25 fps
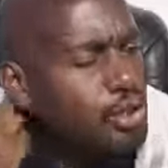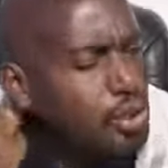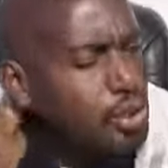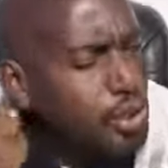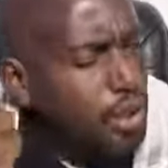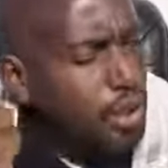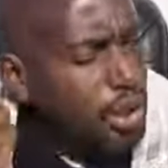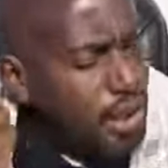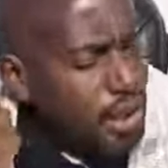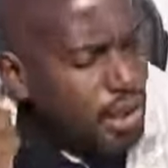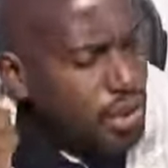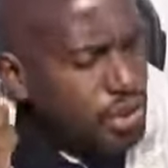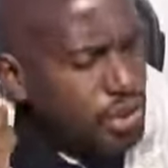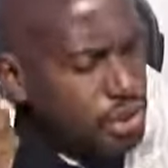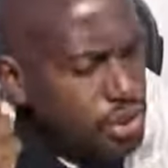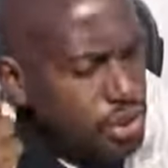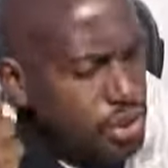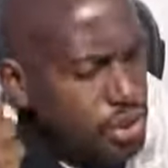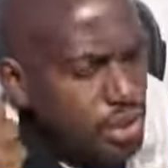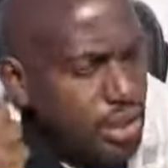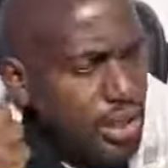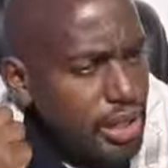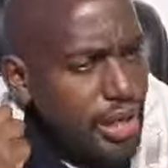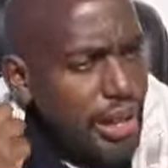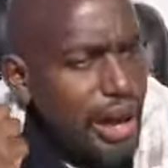
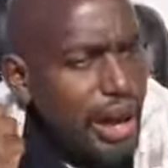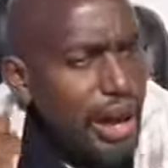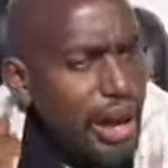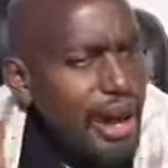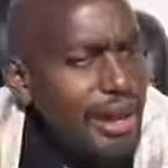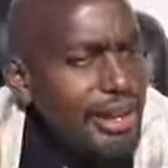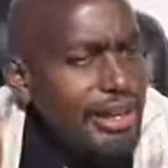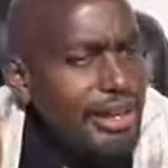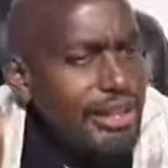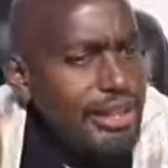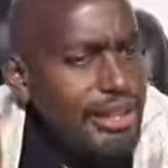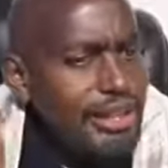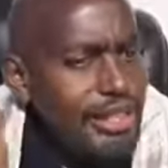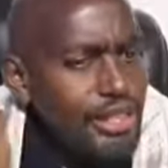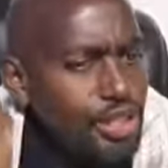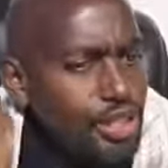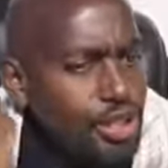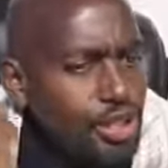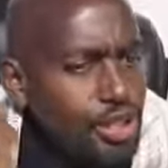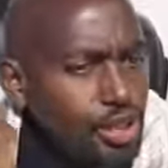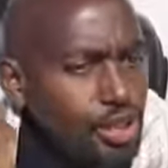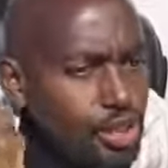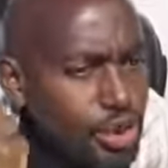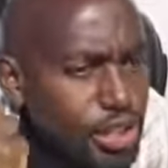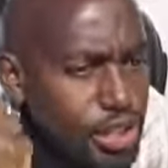knowledge and
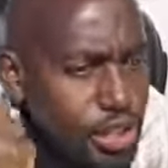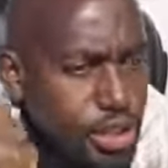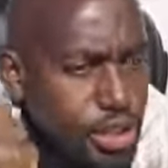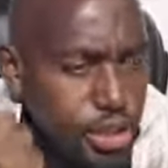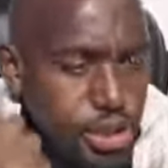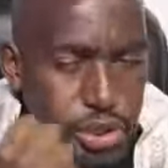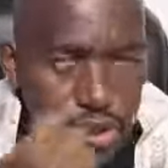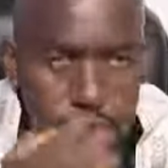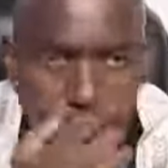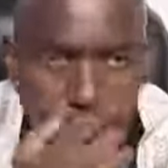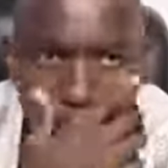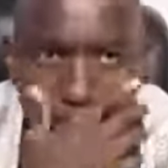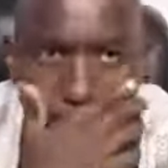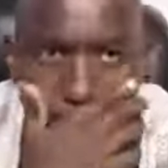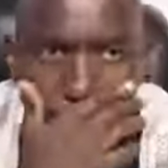discretion.